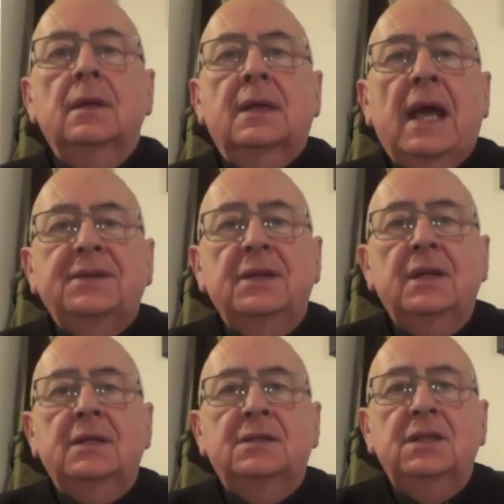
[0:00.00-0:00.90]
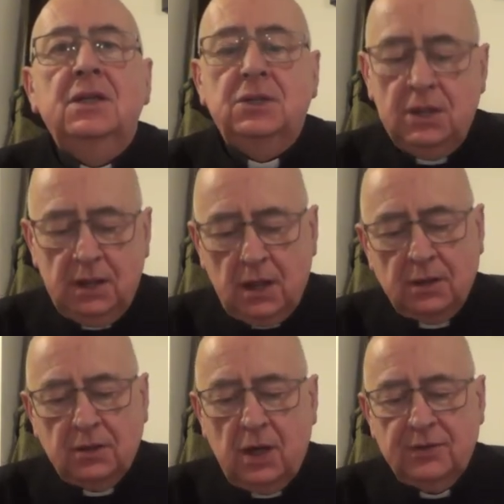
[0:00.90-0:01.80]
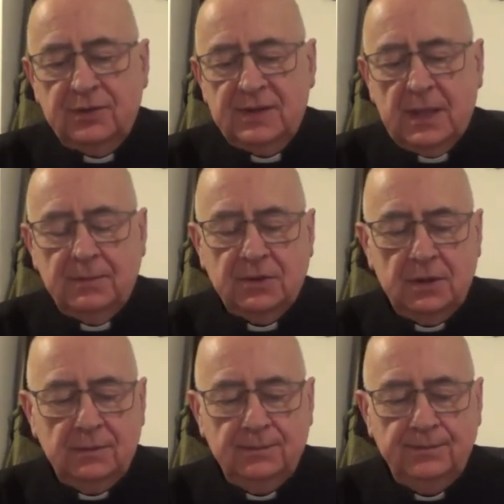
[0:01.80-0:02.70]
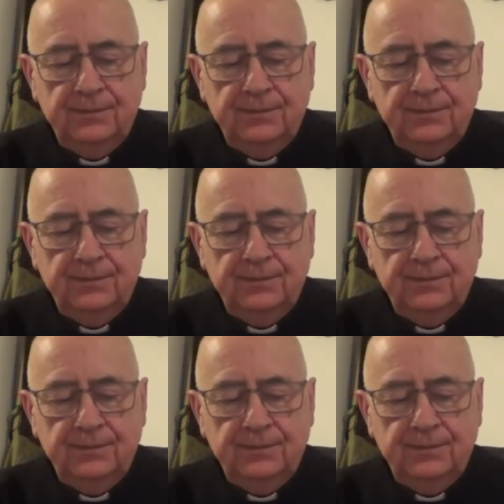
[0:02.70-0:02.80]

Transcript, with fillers: Catholic teaching on contraception.